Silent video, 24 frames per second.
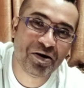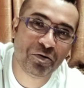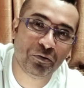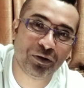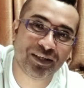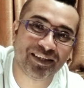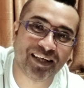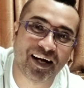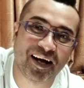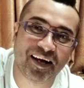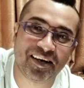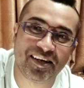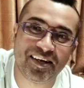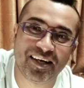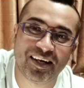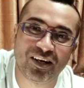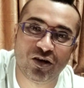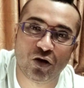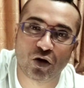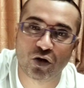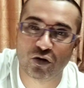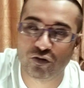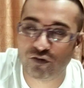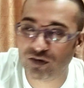with honey and a
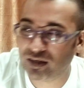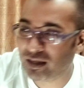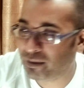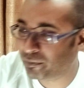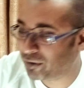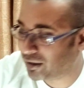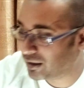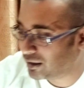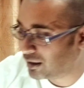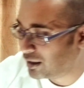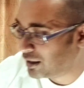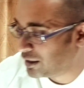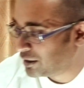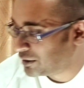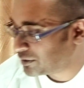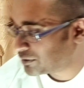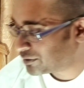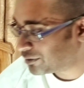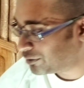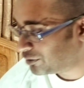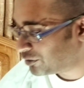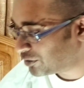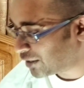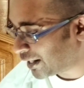lot of lemon.
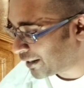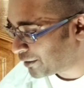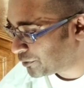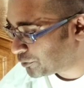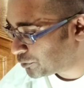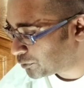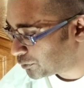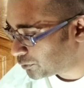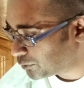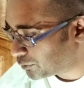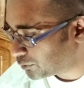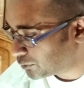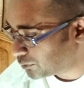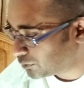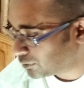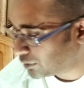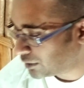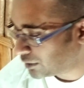So trying to